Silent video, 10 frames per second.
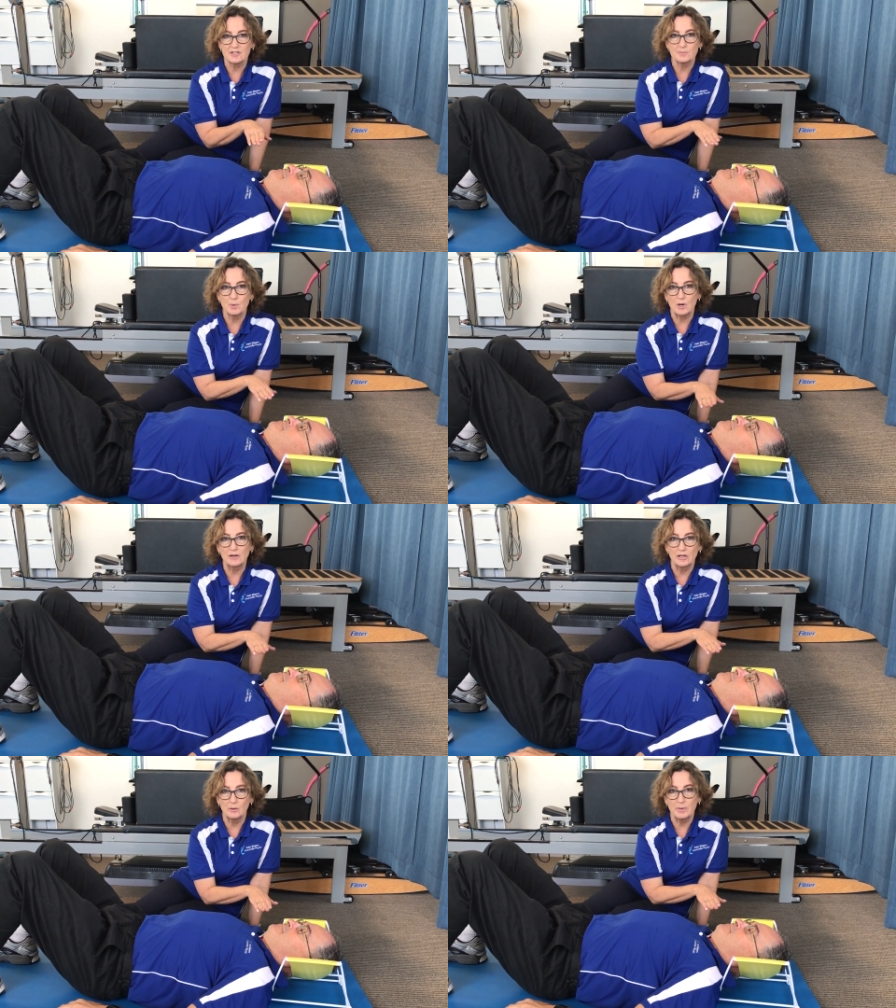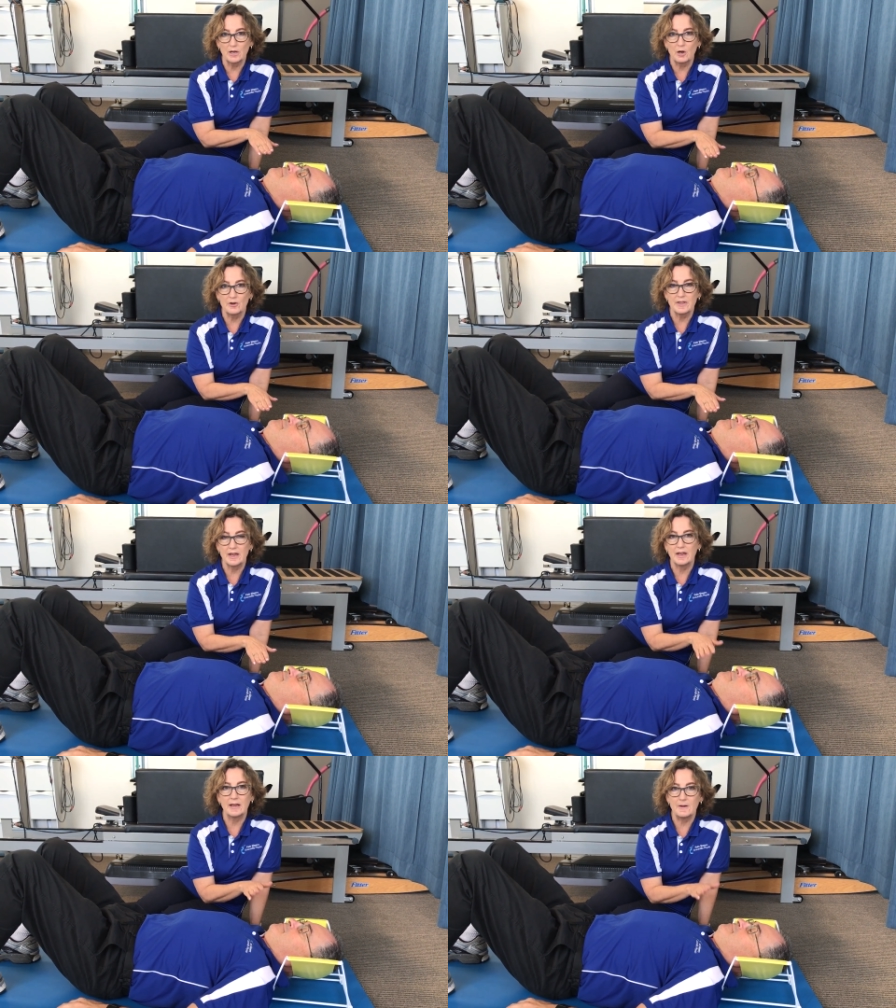Just put a little pillow
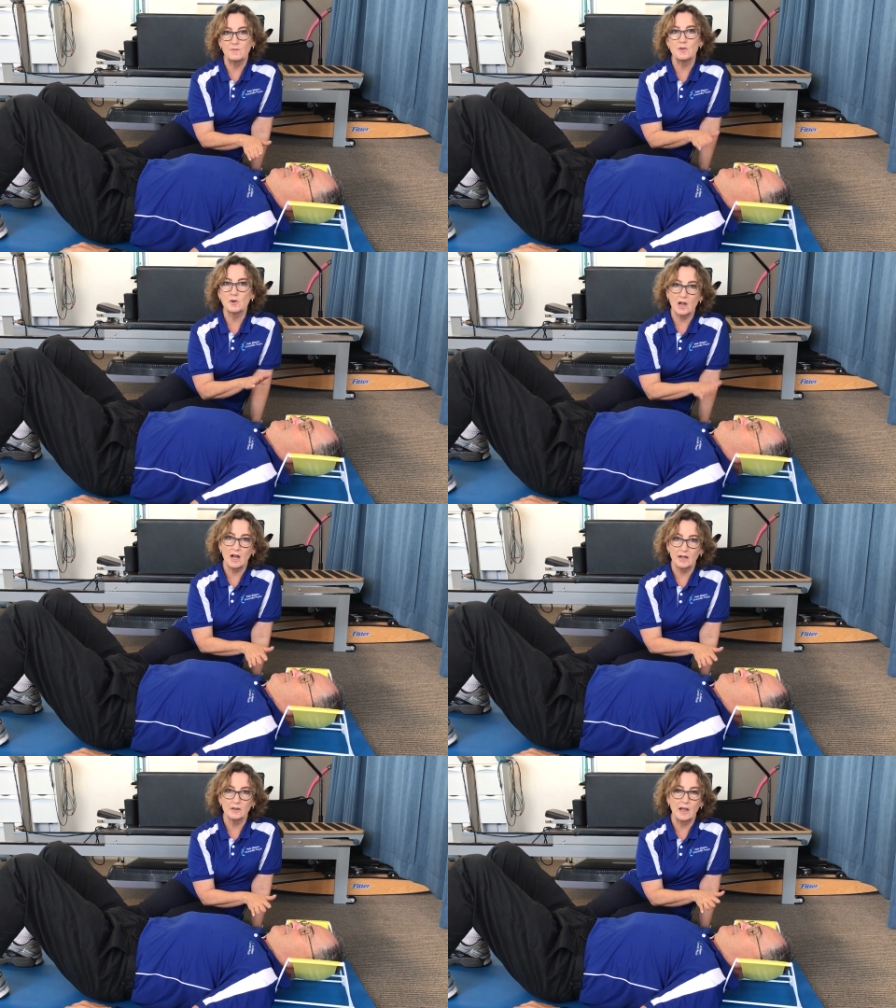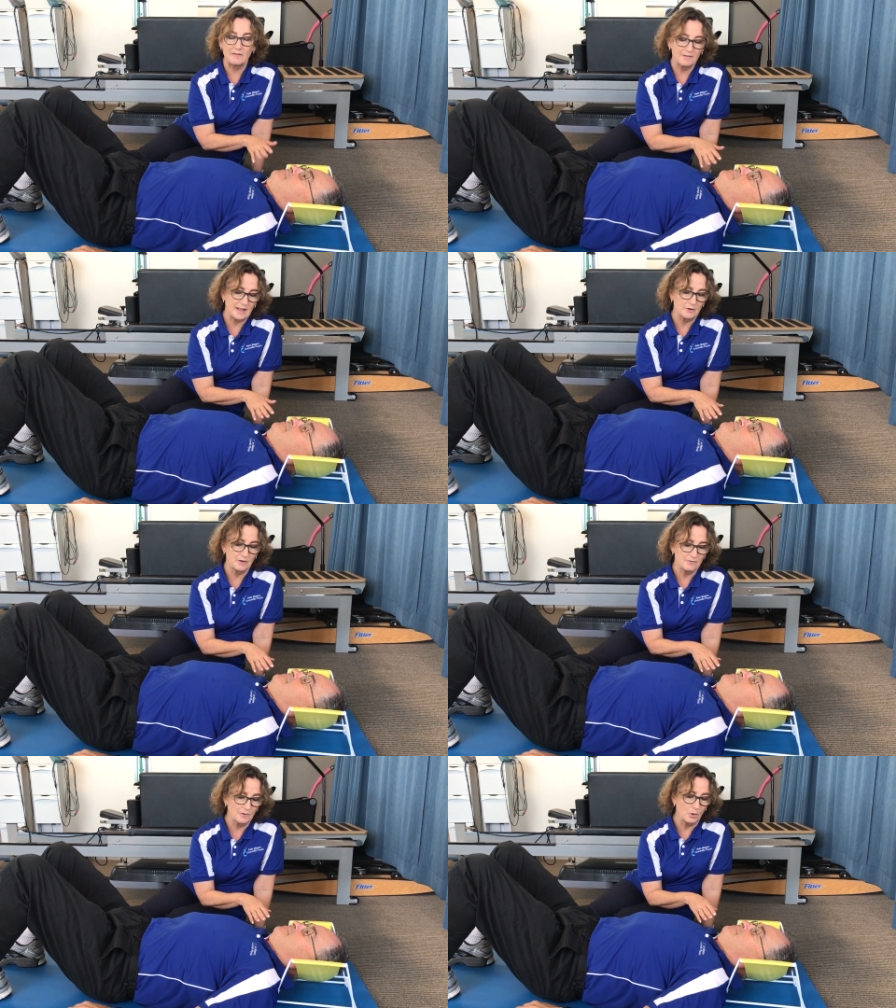there if you can't lie flat
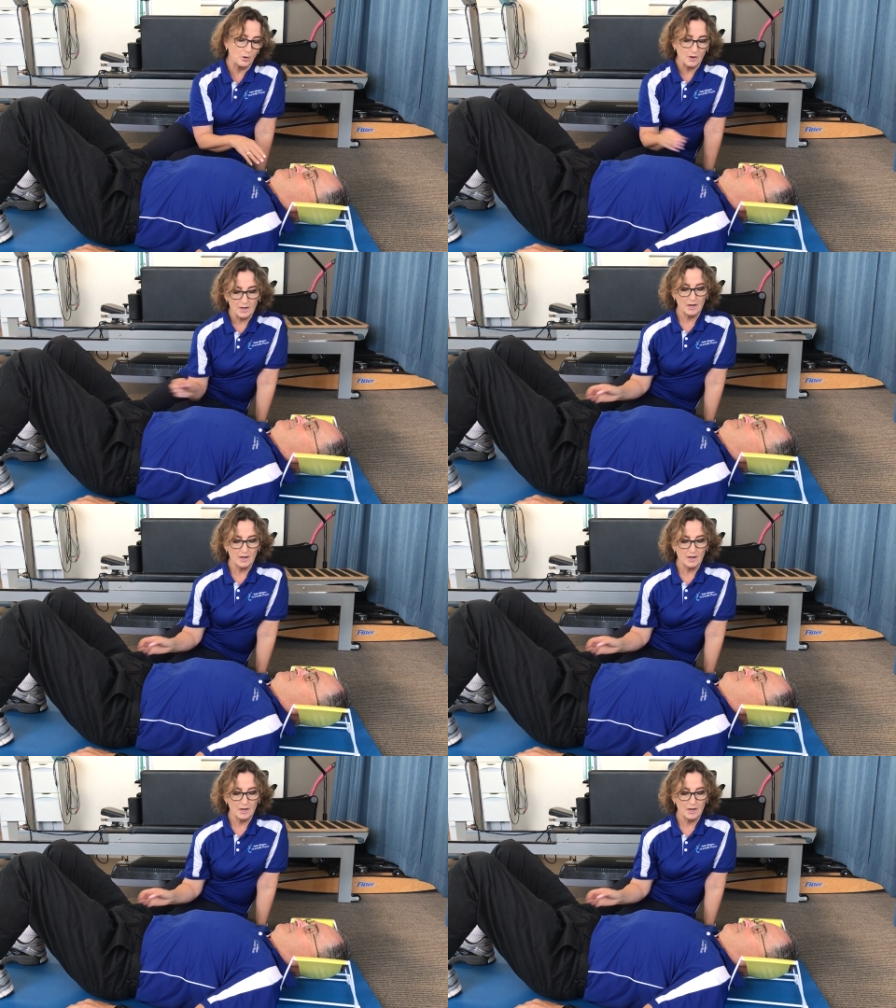on the floor.